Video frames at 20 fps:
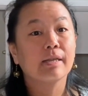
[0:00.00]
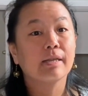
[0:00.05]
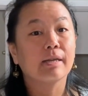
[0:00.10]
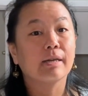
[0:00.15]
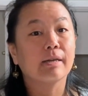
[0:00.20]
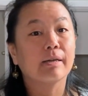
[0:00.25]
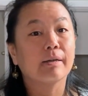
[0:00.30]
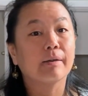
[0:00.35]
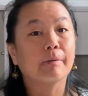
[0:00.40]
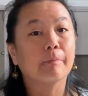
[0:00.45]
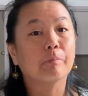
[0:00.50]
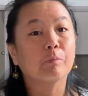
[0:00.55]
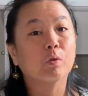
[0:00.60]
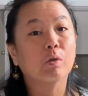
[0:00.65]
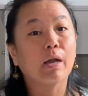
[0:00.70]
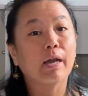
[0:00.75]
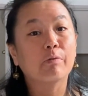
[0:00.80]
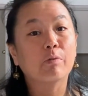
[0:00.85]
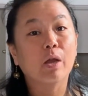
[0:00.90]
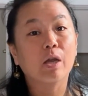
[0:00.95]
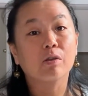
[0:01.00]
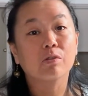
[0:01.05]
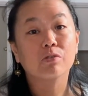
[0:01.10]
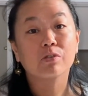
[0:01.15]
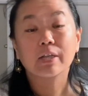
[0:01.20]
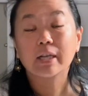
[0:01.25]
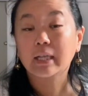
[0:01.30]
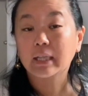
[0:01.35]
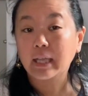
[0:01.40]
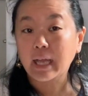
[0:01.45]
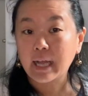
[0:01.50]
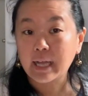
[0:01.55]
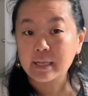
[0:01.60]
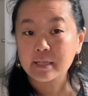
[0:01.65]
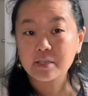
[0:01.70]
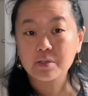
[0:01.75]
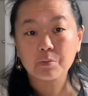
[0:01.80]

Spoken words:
around class.